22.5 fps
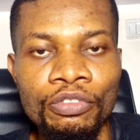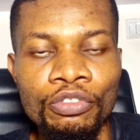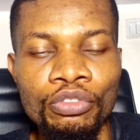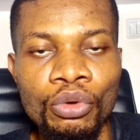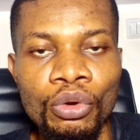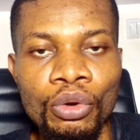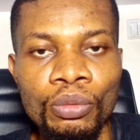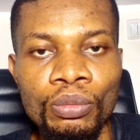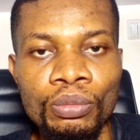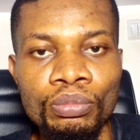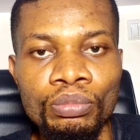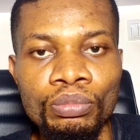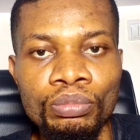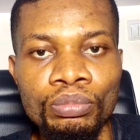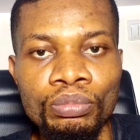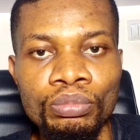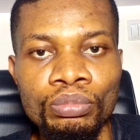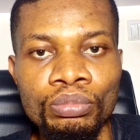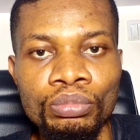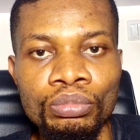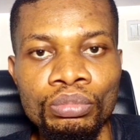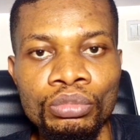from
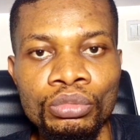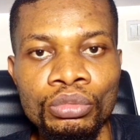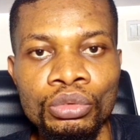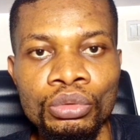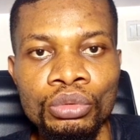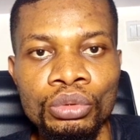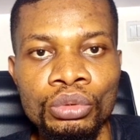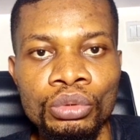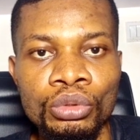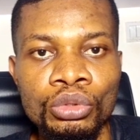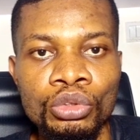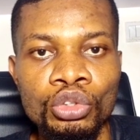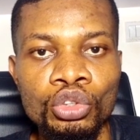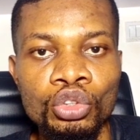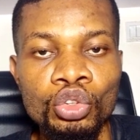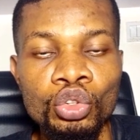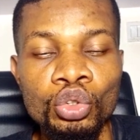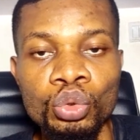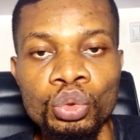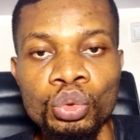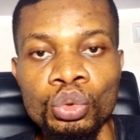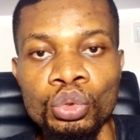
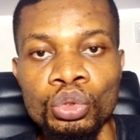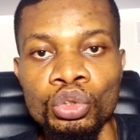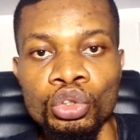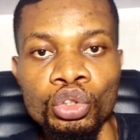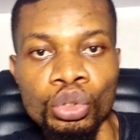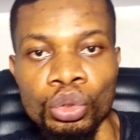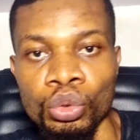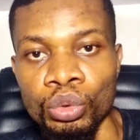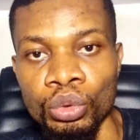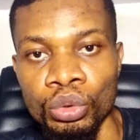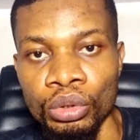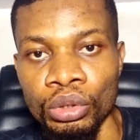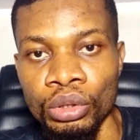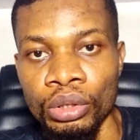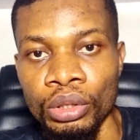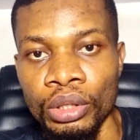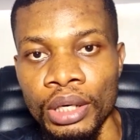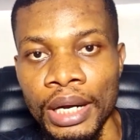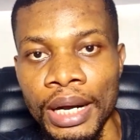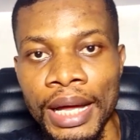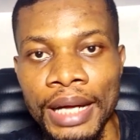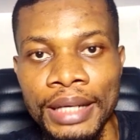June
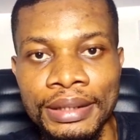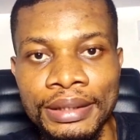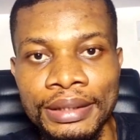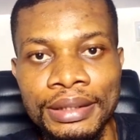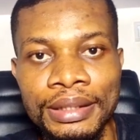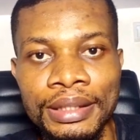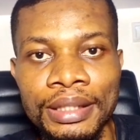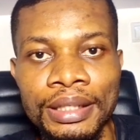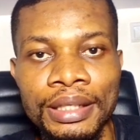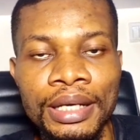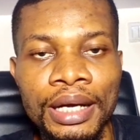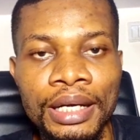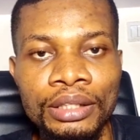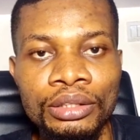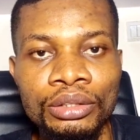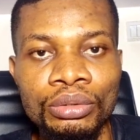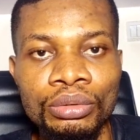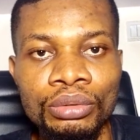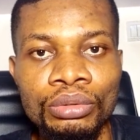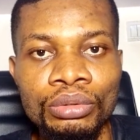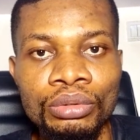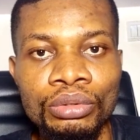last year. I took